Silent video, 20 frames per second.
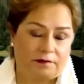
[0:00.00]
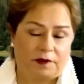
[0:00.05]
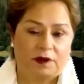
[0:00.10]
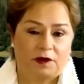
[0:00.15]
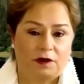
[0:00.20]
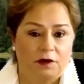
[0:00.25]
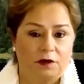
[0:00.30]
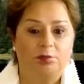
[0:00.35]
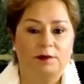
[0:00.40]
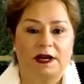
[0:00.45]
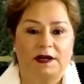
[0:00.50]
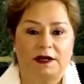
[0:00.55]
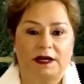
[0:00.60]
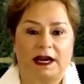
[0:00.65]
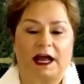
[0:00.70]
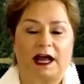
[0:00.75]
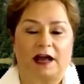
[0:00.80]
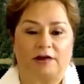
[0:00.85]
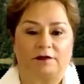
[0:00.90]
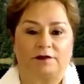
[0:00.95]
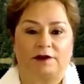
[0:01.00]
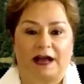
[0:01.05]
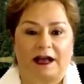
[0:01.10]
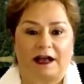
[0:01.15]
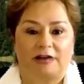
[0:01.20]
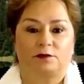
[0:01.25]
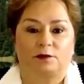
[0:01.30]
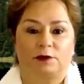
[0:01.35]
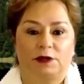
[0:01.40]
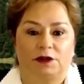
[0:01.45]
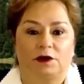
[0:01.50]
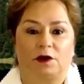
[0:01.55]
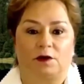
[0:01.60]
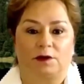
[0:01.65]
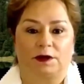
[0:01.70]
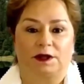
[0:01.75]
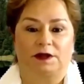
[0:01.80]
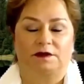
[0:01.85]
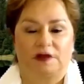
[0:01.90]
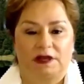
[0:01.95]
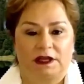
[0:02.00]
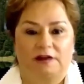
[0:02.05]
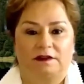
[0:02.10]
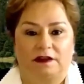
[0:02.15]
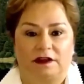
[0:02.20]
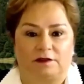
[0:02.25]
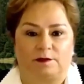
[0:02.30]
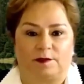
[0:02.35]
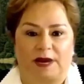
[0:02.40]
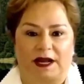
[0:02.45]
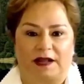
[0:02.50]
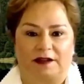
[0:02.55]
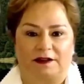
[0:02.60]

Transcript: human life as we know it in this